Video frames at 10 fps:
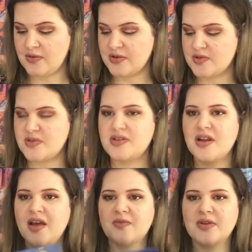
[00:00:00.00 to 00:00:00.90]
there's
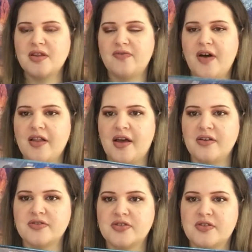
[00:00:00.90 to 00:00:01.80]
not really
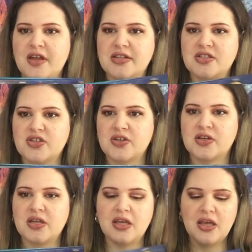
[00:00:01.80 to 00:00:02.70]
fallout, so that's good.